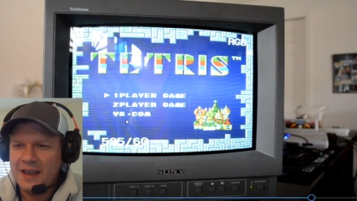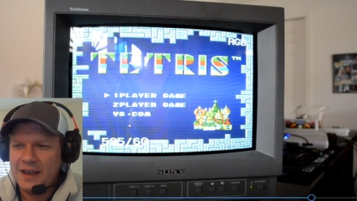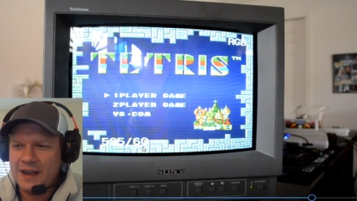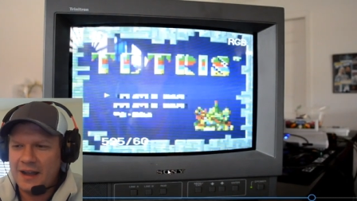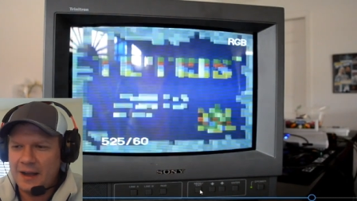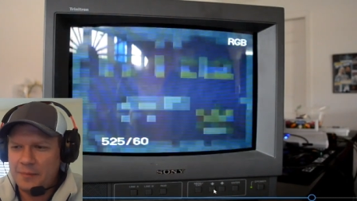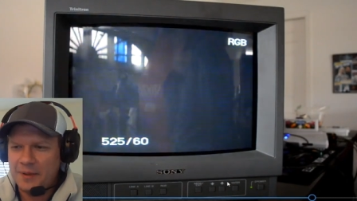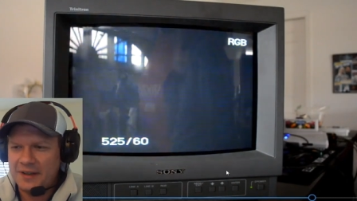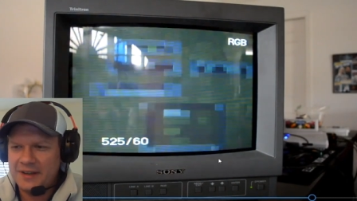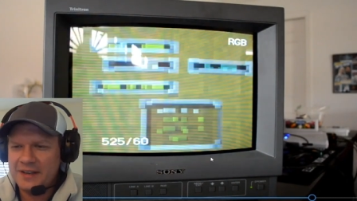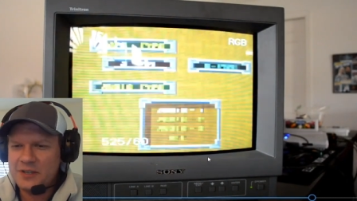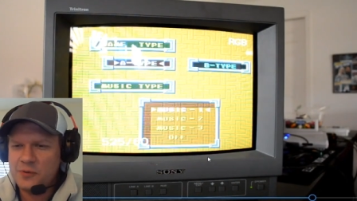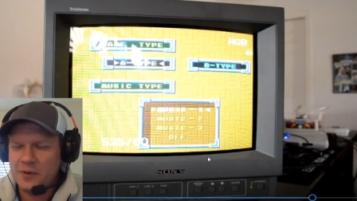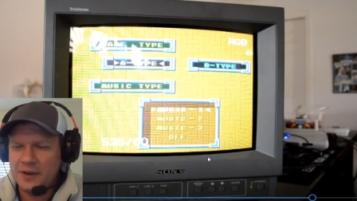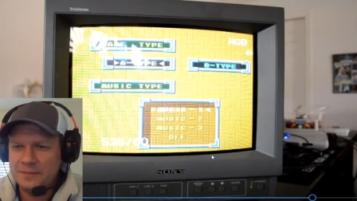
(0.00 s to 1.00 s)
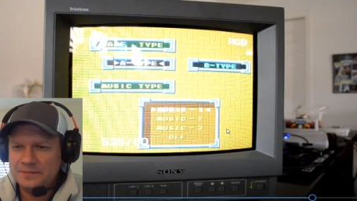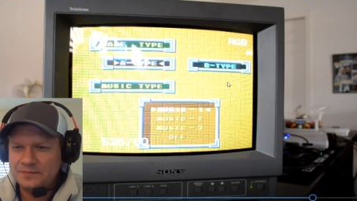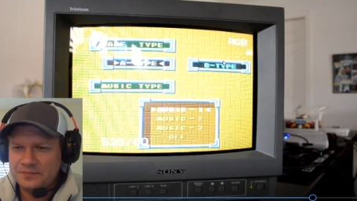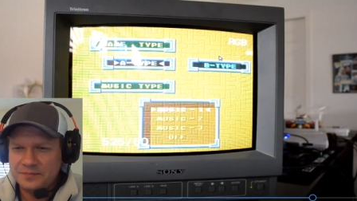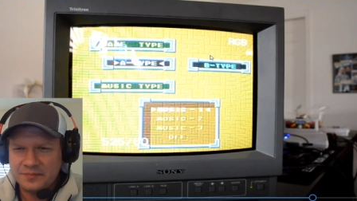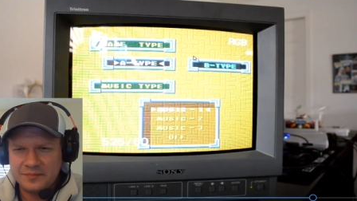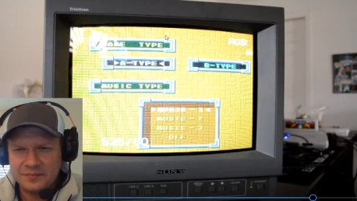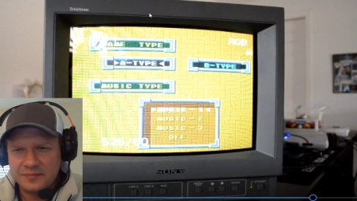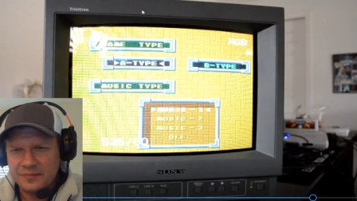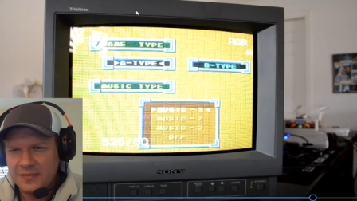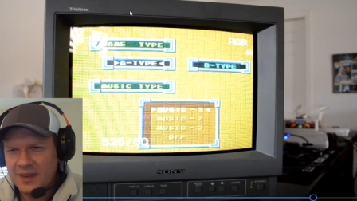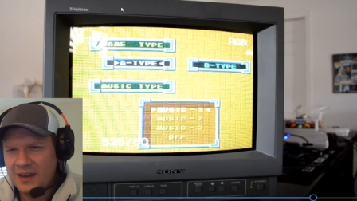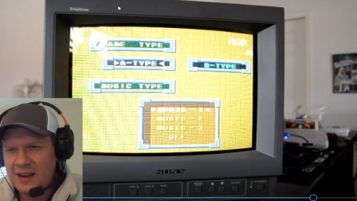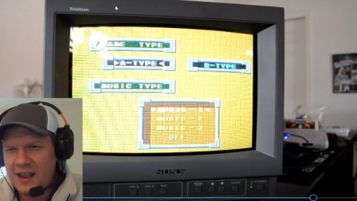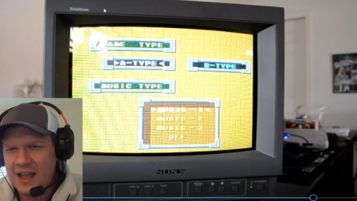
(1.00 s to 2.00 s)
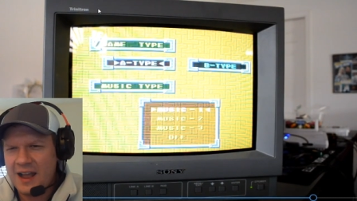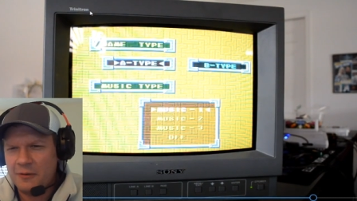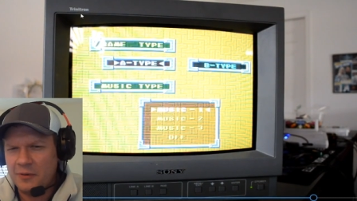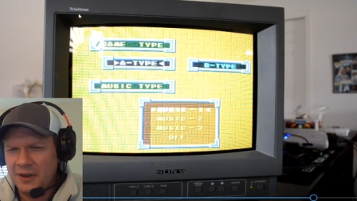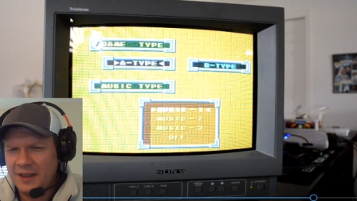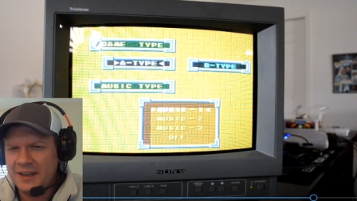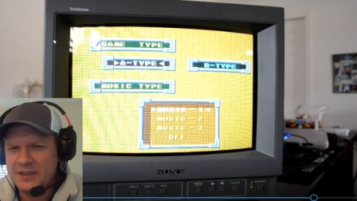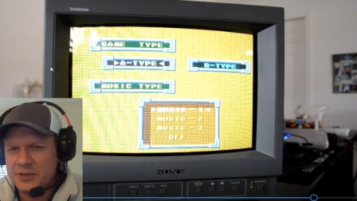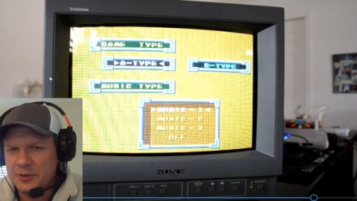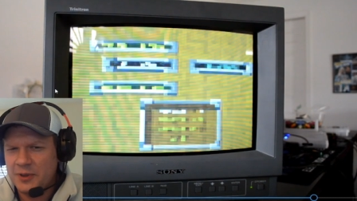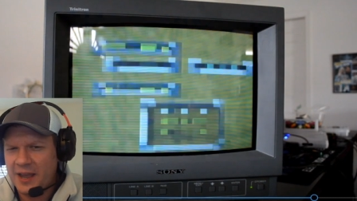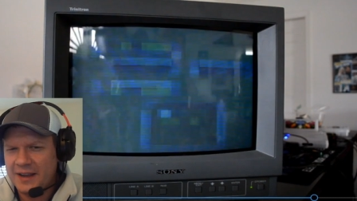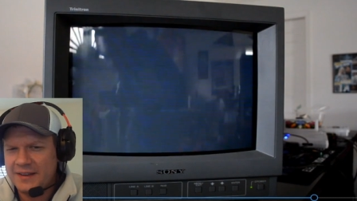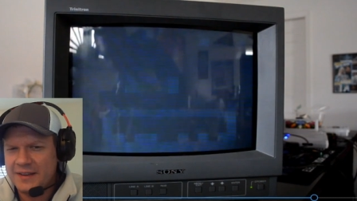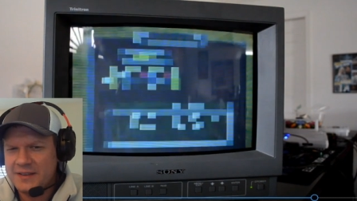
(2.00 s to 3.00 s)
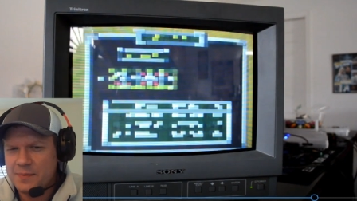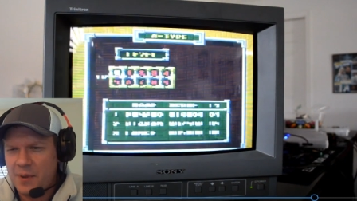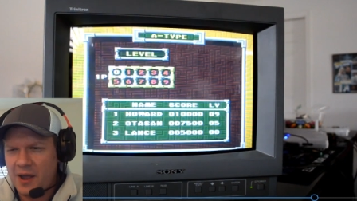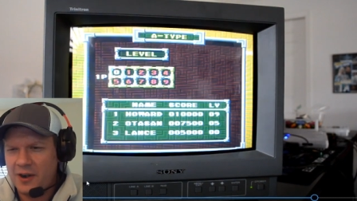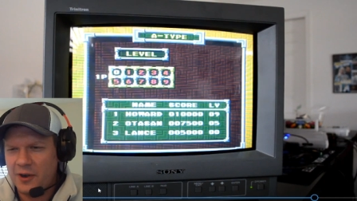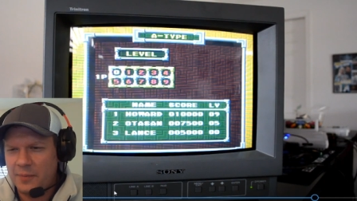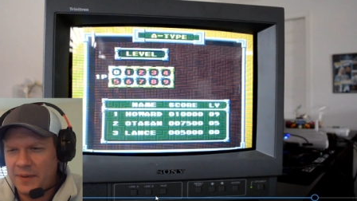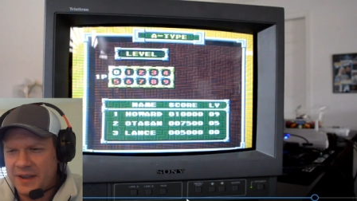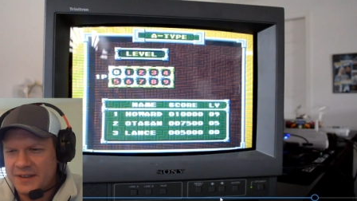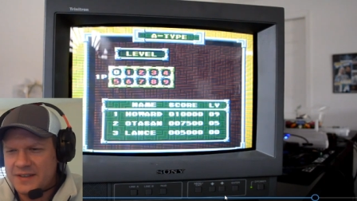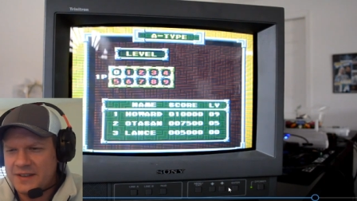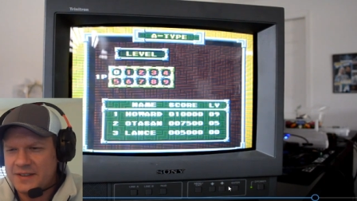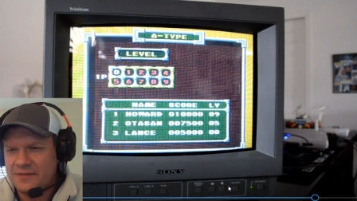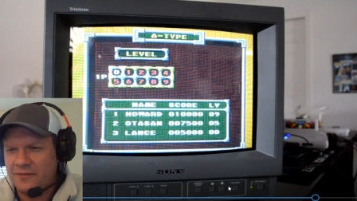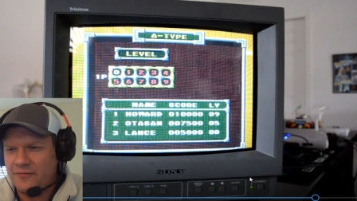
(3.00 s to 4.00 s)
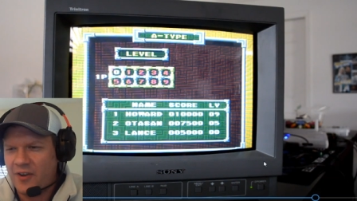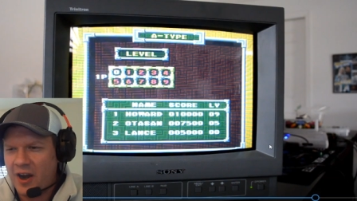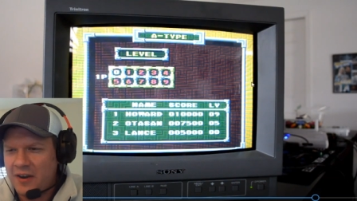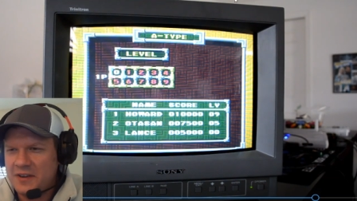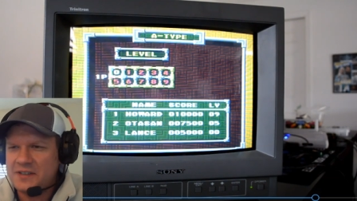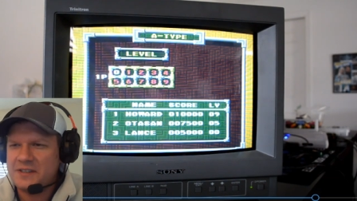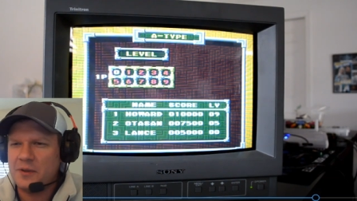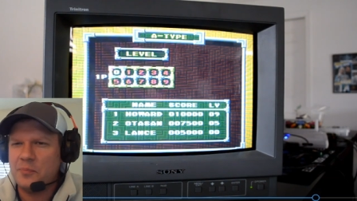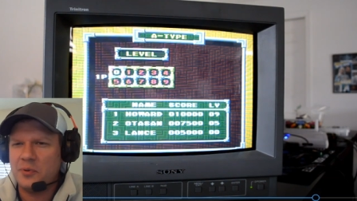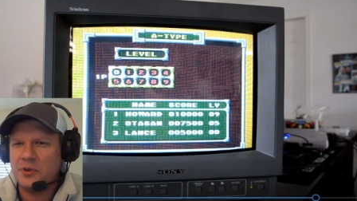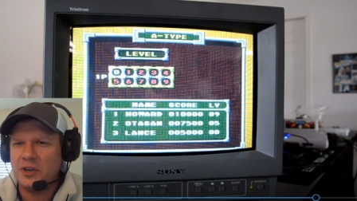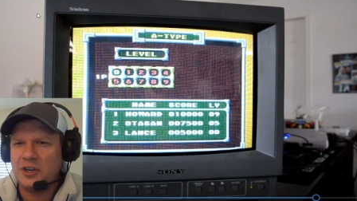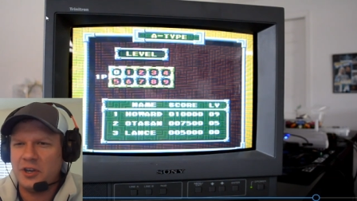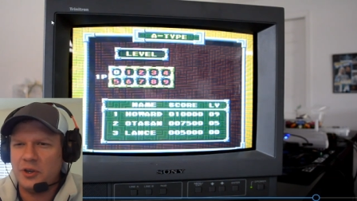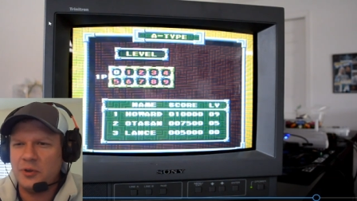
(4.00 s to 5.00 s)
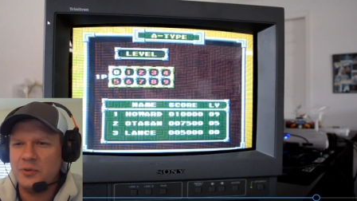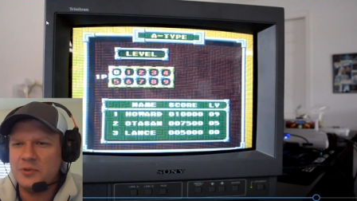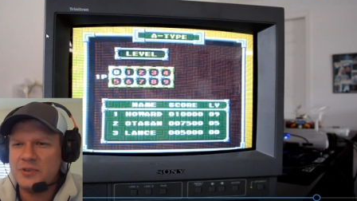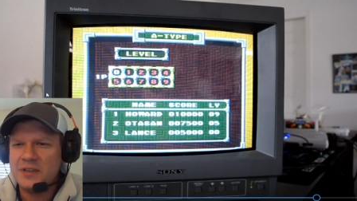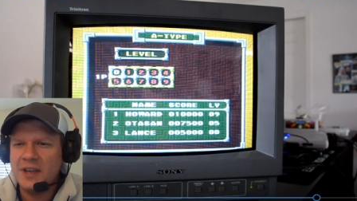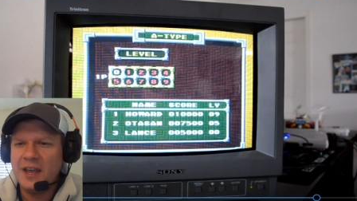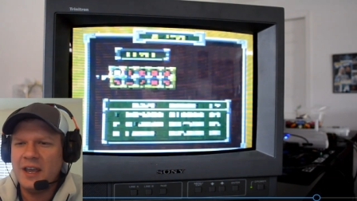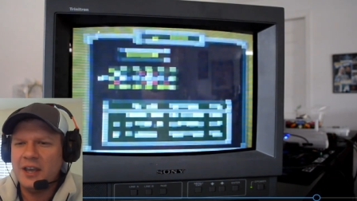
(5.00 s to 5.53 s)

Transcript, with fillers: Uh, but this one, I really do like this monitor because it's very simple to use.